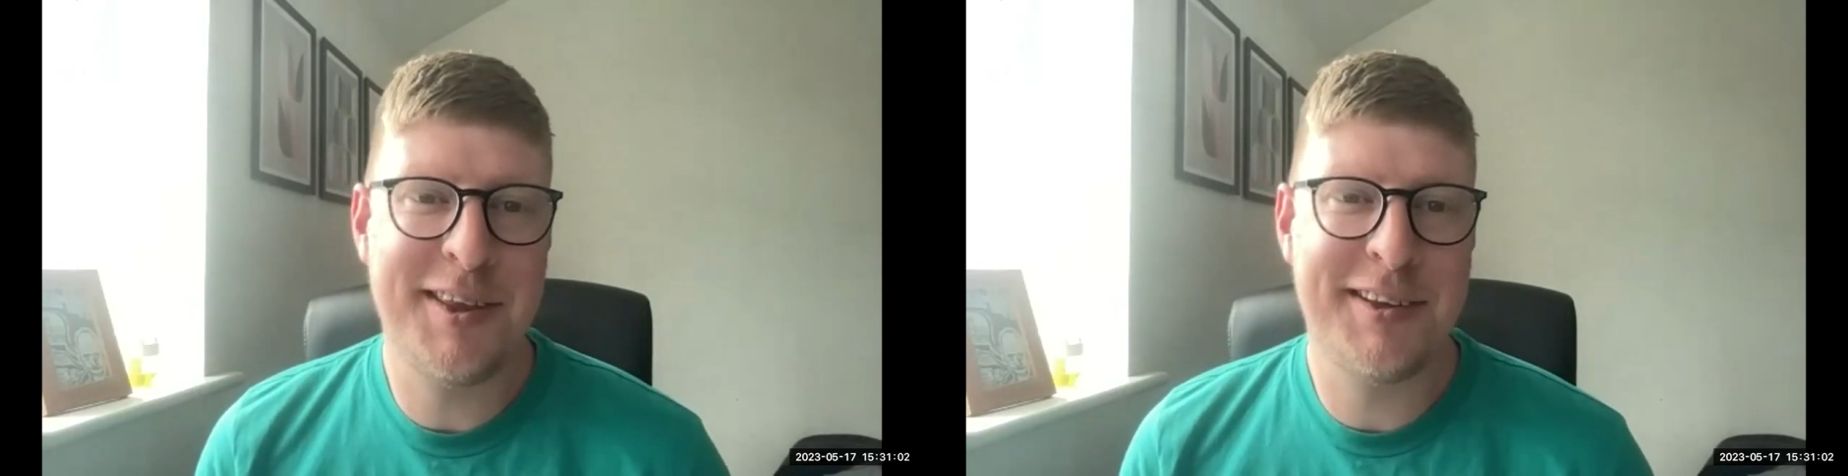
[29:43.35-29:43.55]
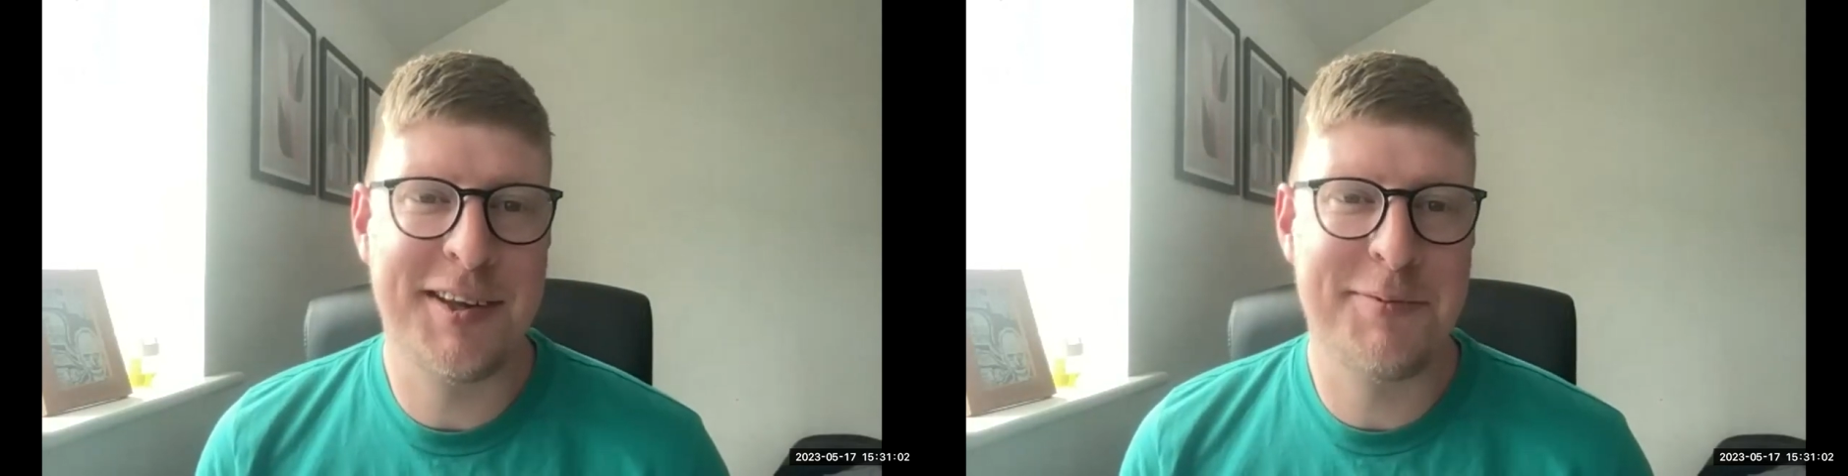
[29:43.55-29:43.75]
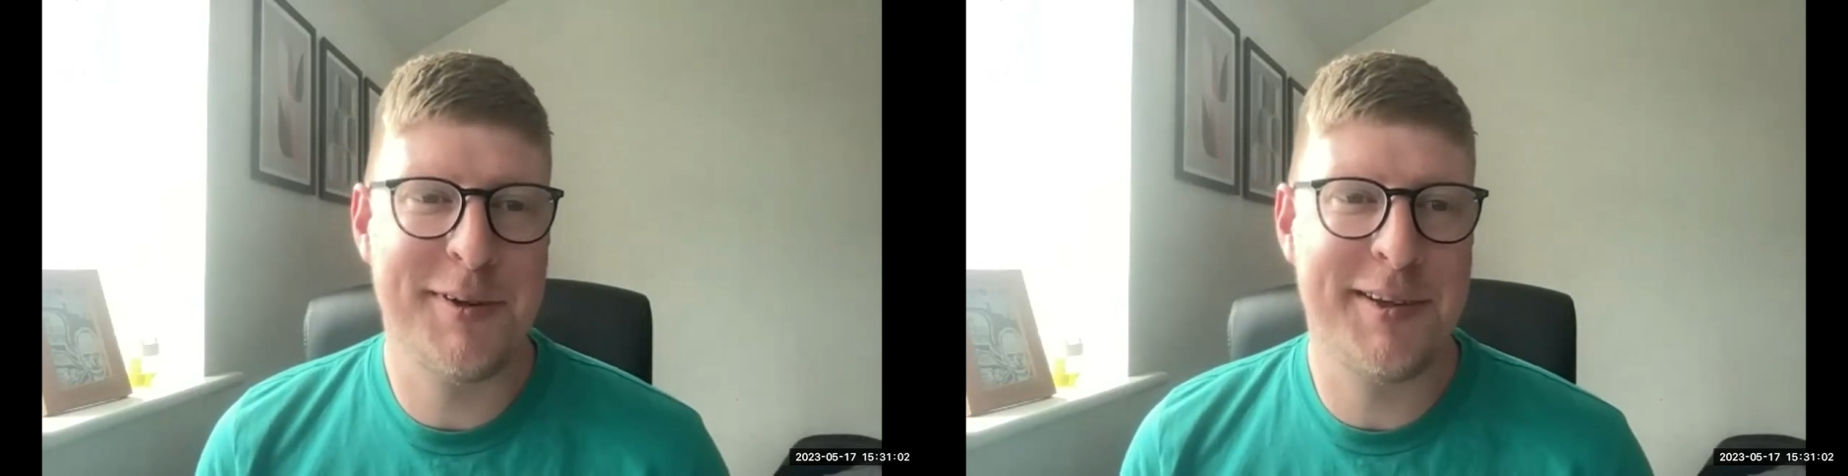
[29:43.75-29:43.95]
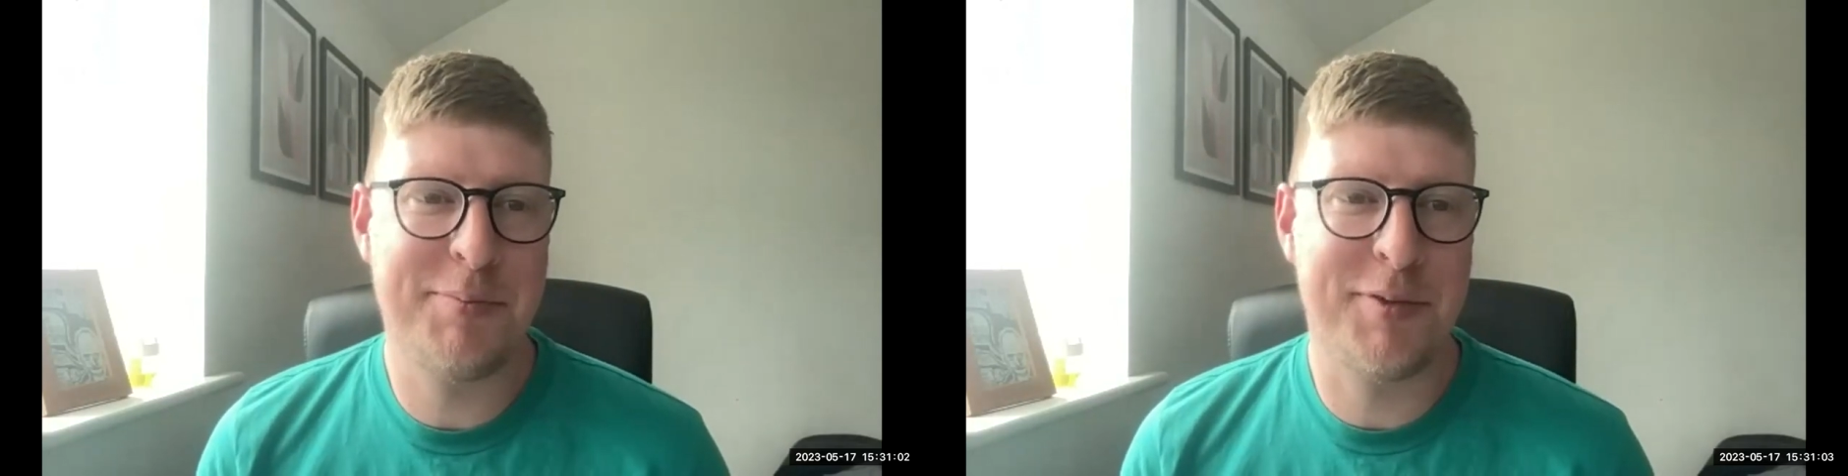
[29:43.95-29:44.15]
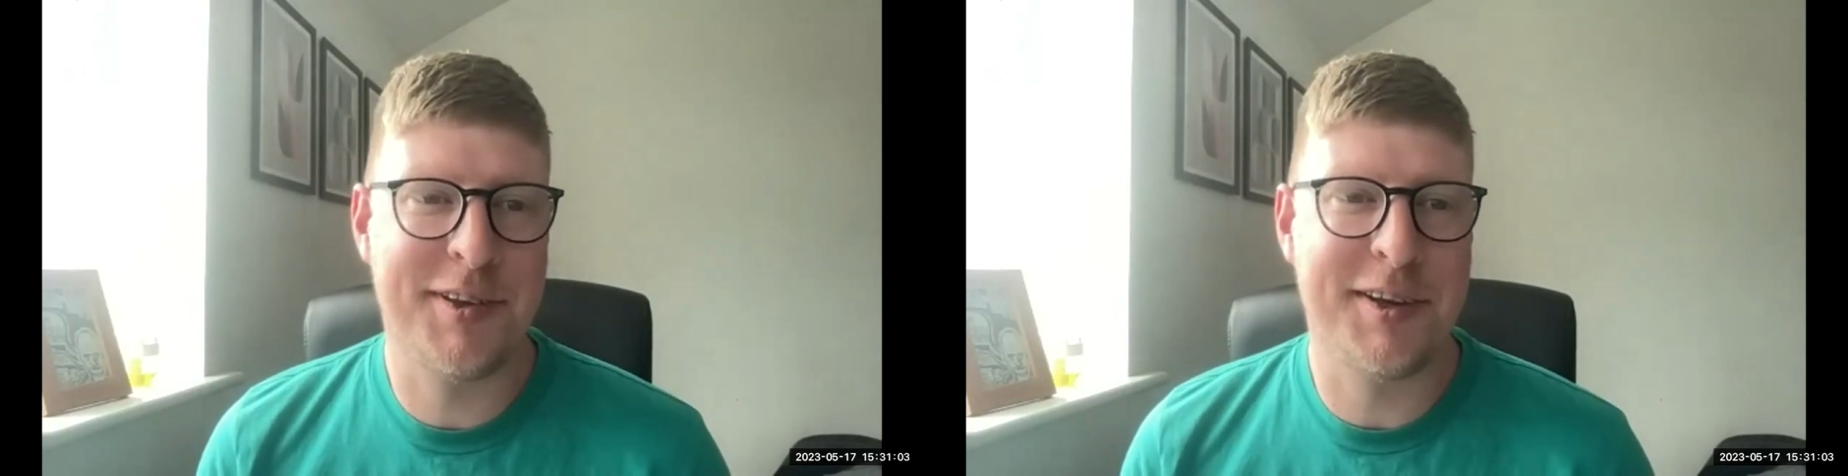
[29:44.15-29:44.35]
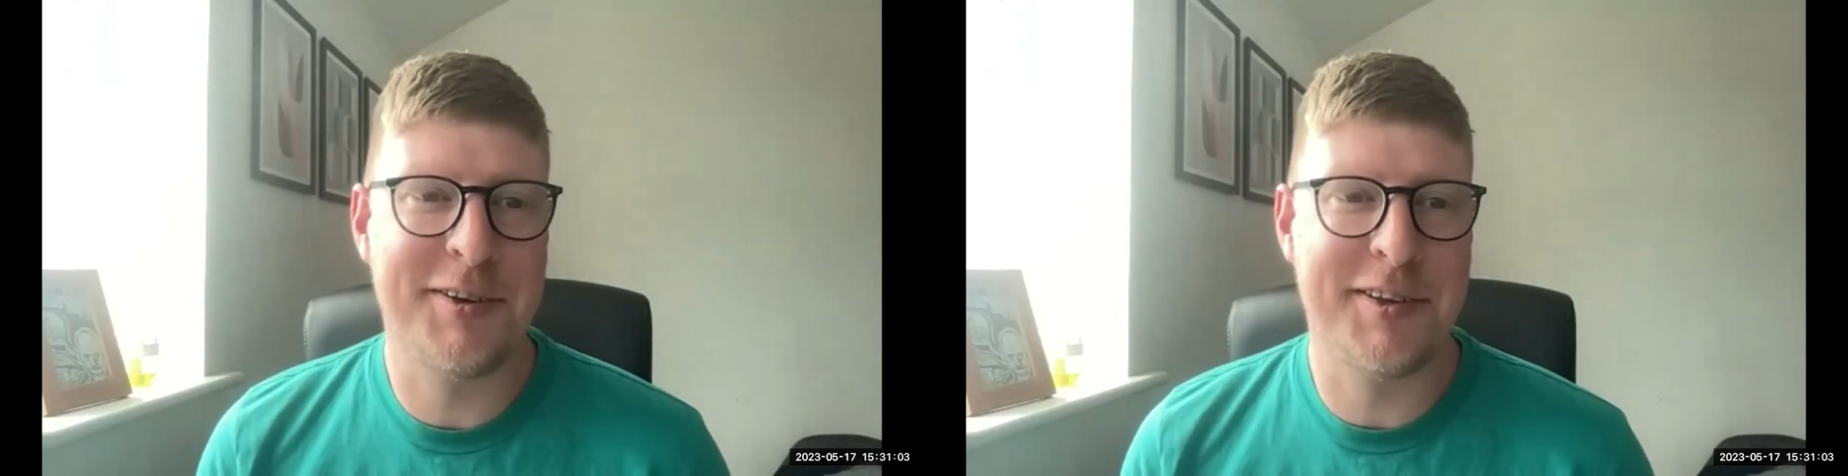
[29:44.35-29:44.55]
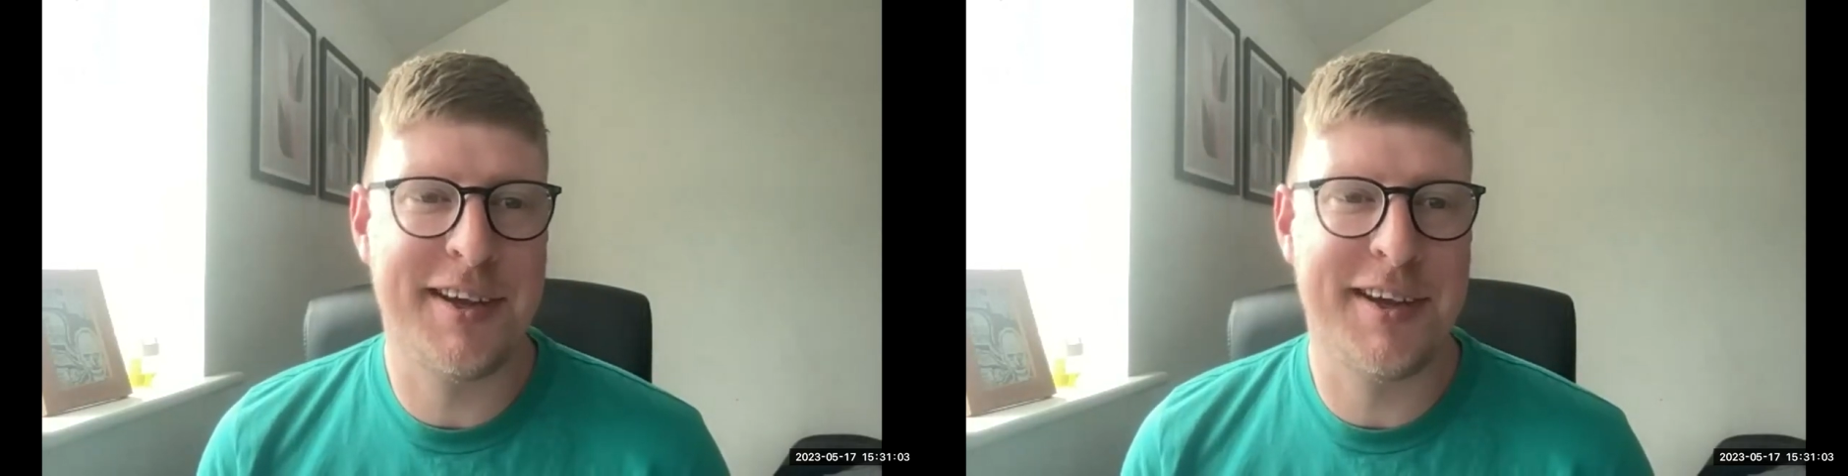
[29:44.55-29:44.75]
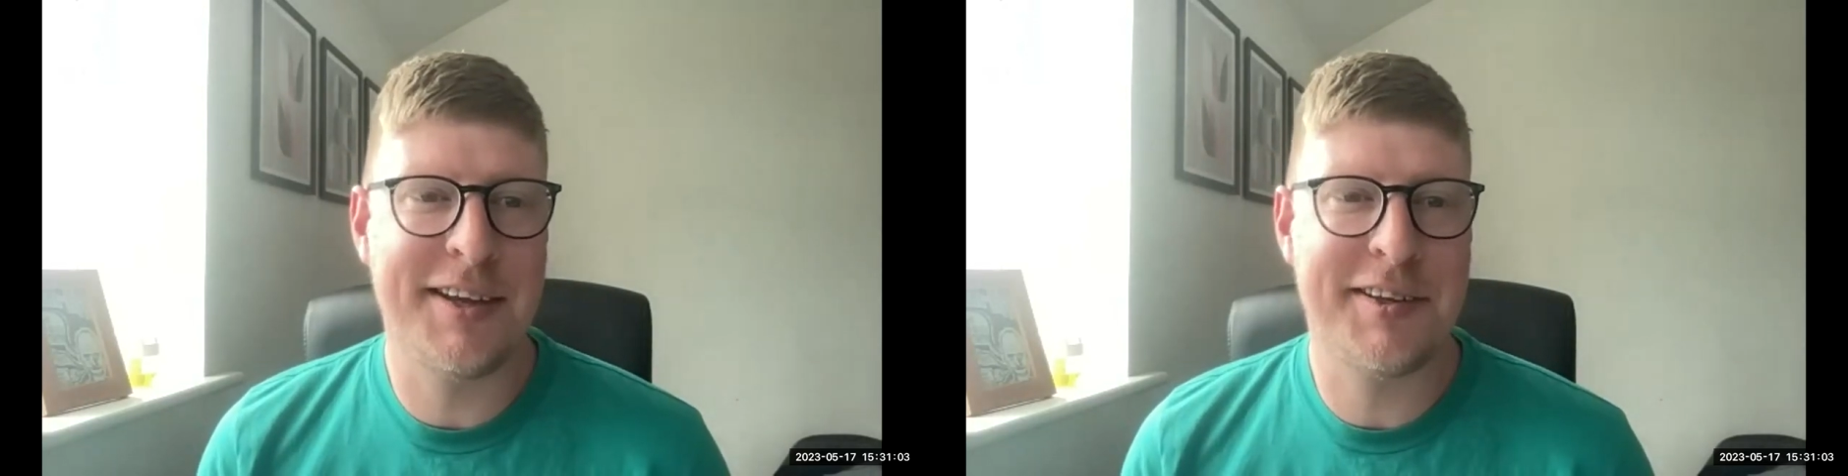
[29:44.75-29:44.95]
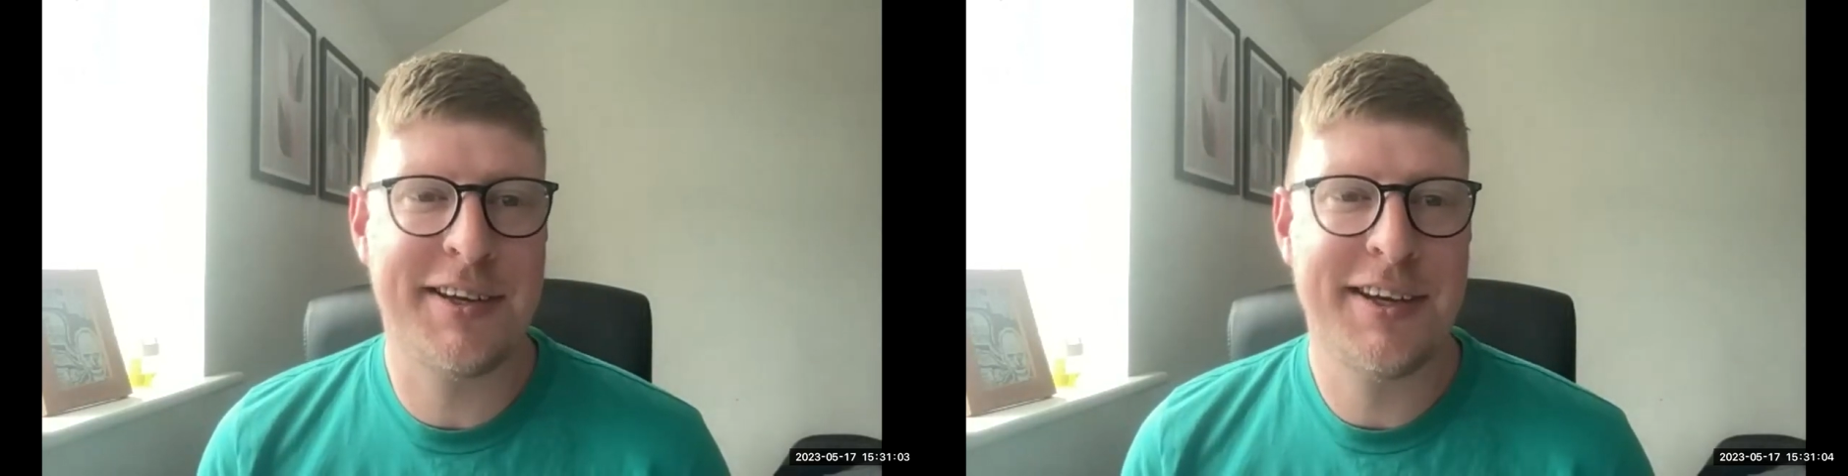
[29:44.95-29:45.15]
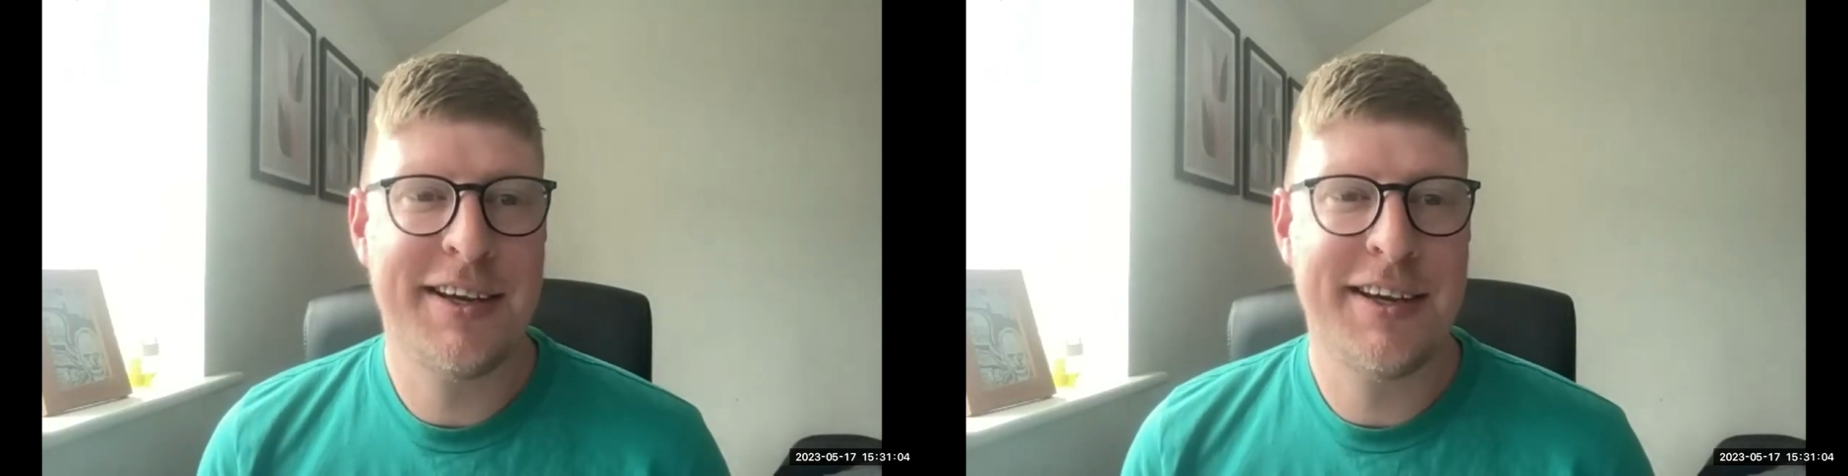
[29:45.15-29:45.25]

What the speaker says: accessibility personas text